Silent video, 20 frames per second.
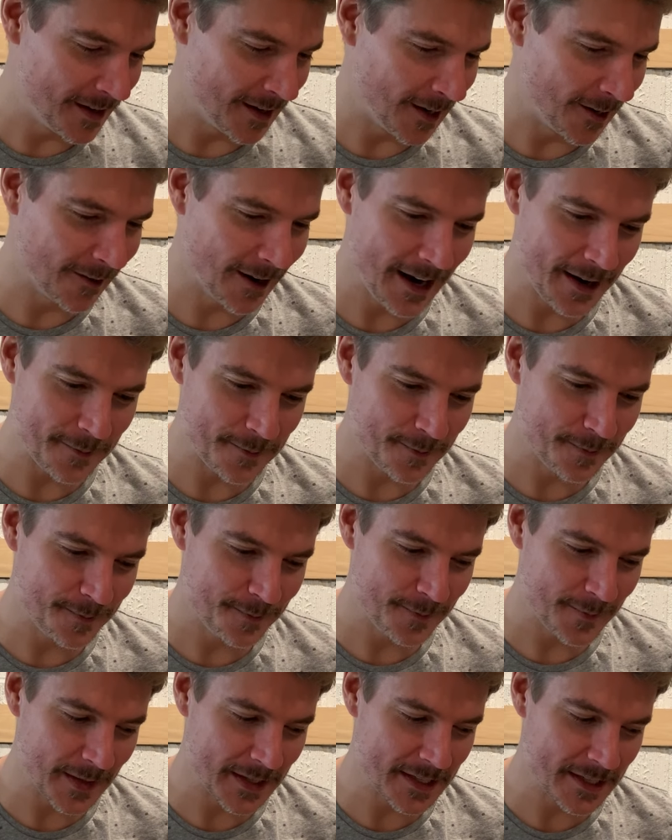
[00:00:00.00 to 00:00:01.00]
All right.
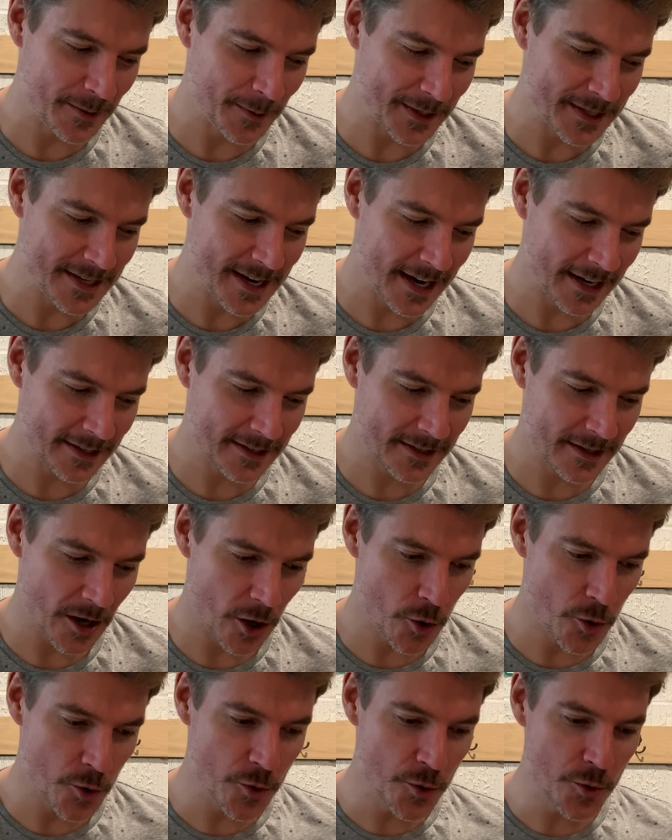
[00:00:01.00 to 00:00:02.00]
Let's see what's next.
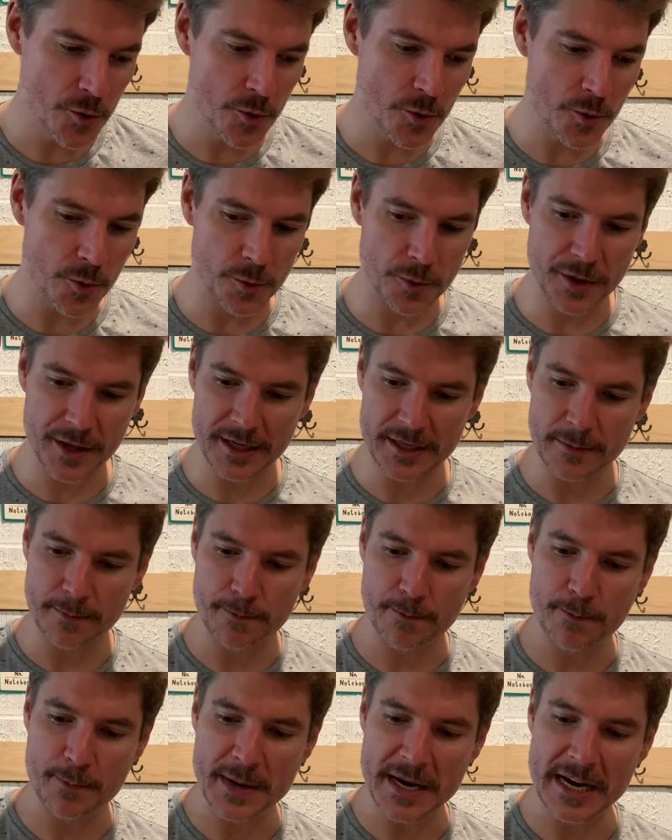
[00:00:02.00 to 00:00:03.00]
Ooh, this
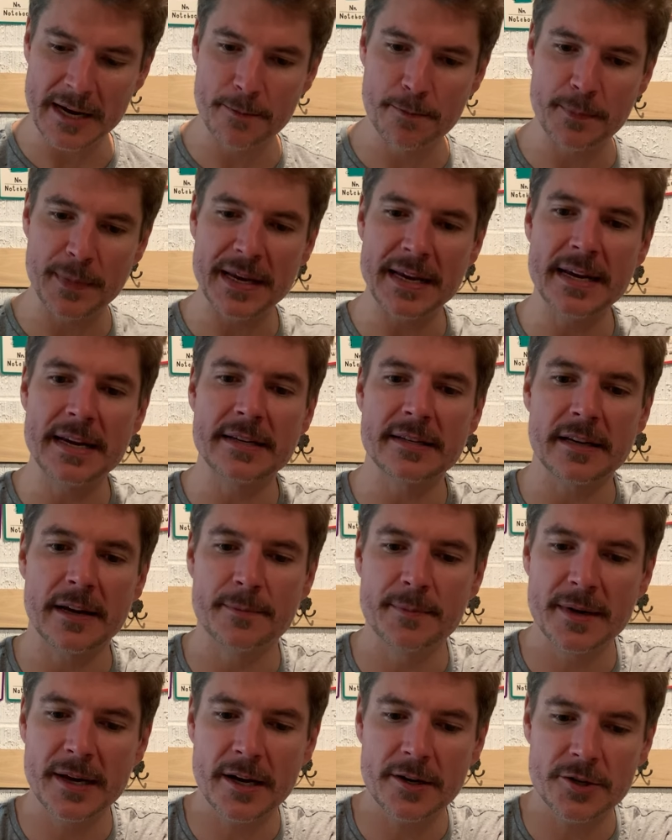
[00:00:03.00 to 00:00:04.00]
big piece.
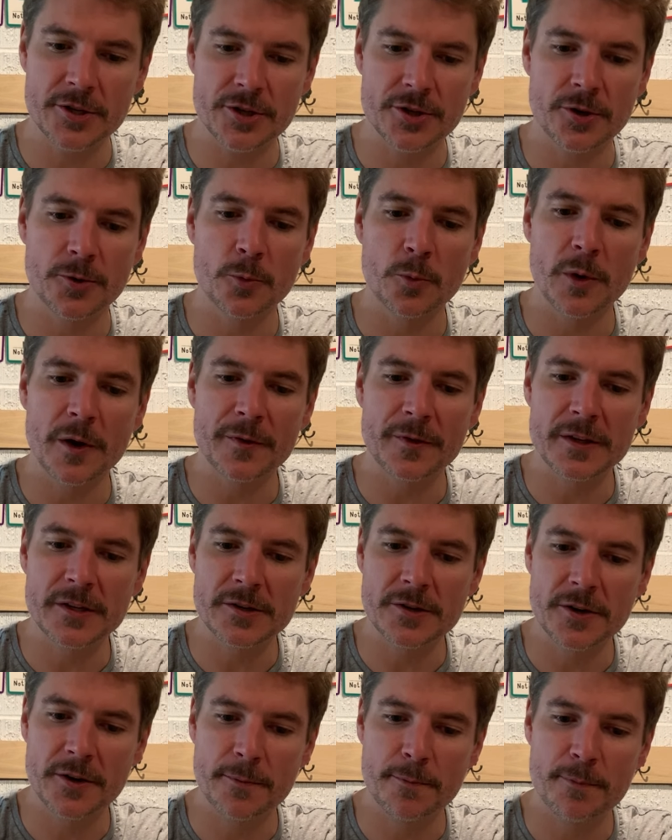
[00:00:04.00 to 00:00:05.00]
I'm not sure what this
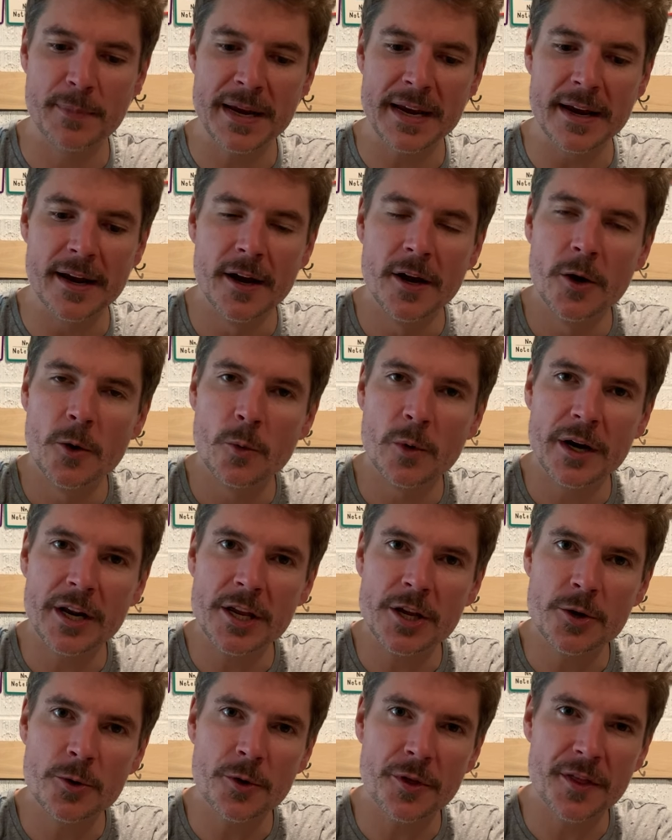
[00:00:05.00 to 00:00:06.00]
could be. What do
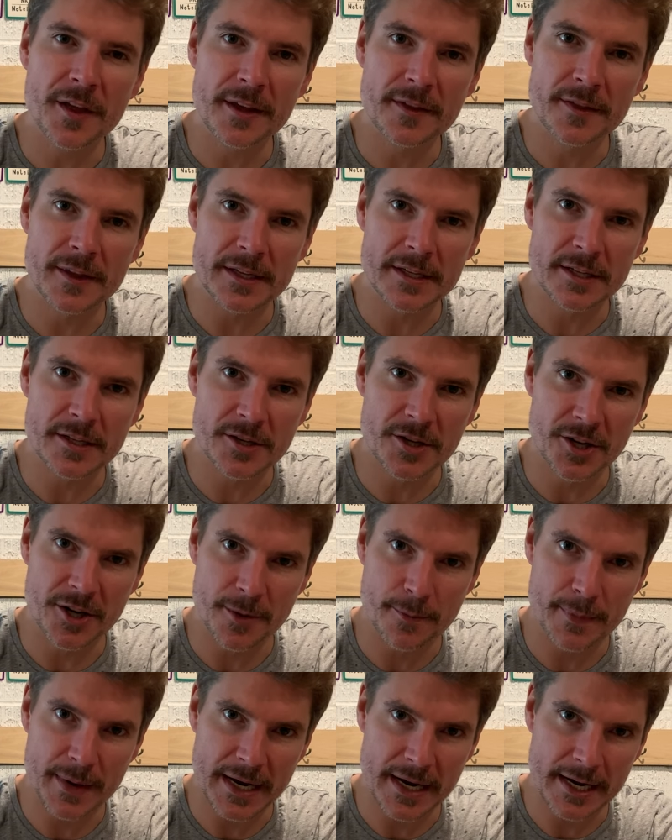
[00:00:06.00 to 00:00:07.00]
you think this is going to
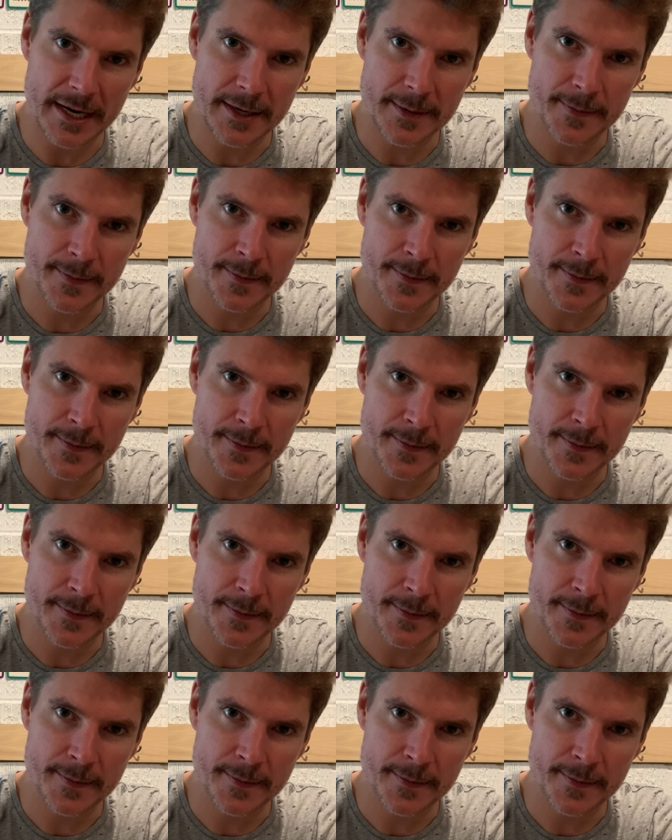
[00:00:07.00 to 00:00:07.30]
be?